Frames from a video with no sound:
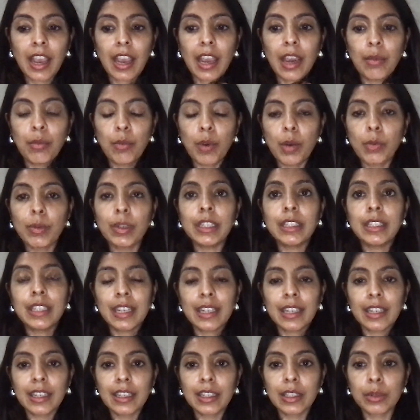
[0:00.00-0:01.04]
And what we
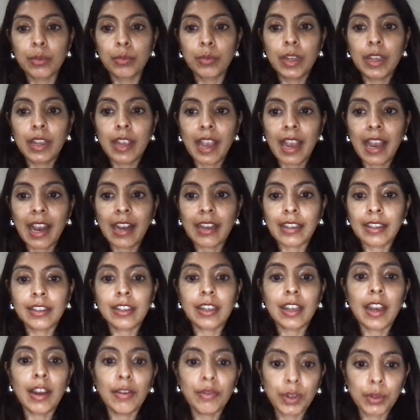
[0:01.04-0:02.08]
did is we
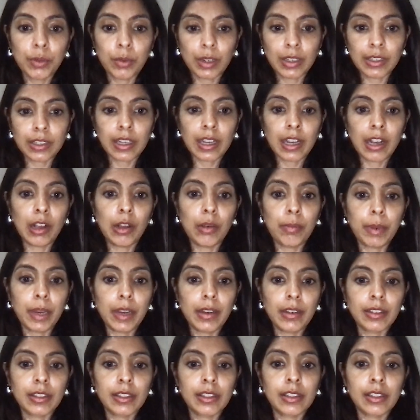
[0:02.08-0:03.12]
asked everyone to help
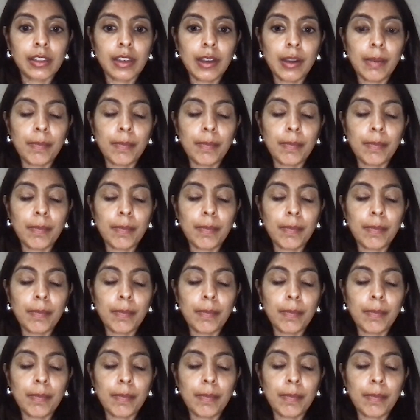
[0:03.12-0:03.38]
us